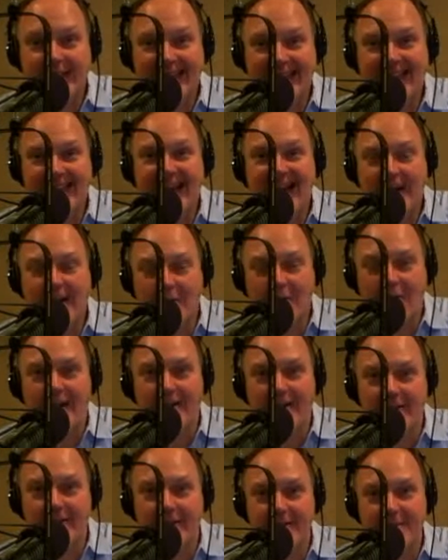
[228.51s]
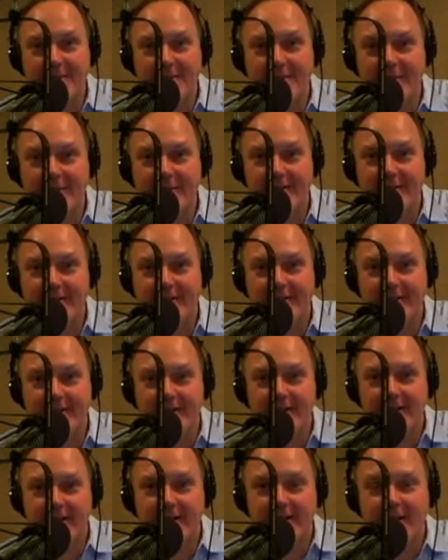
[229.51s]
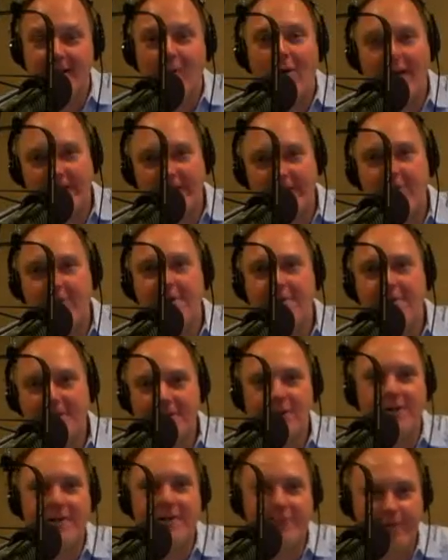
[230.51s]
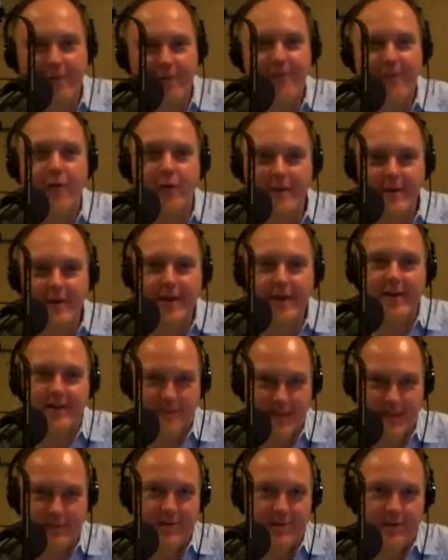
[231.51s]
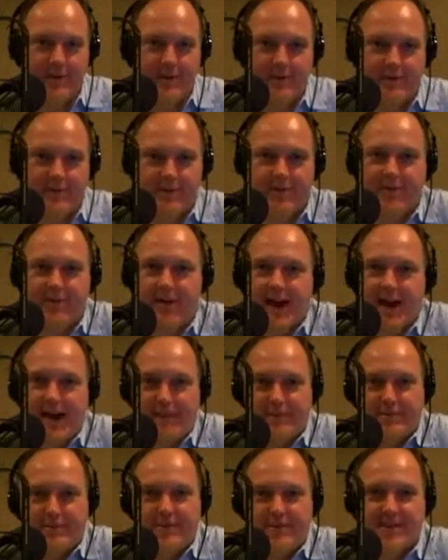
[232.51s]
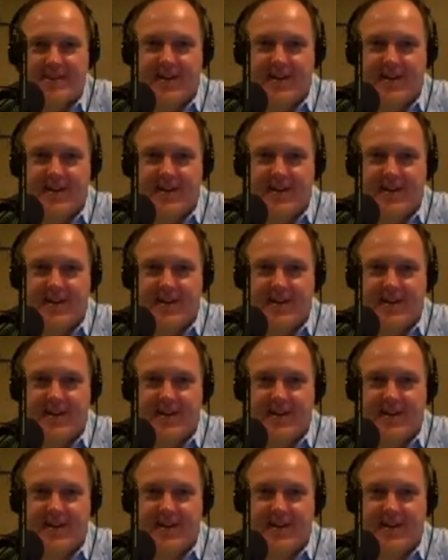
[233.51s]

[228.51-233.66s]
A lot of water on the moon. What have we been doing for 40 years? I'm with you. Cripes.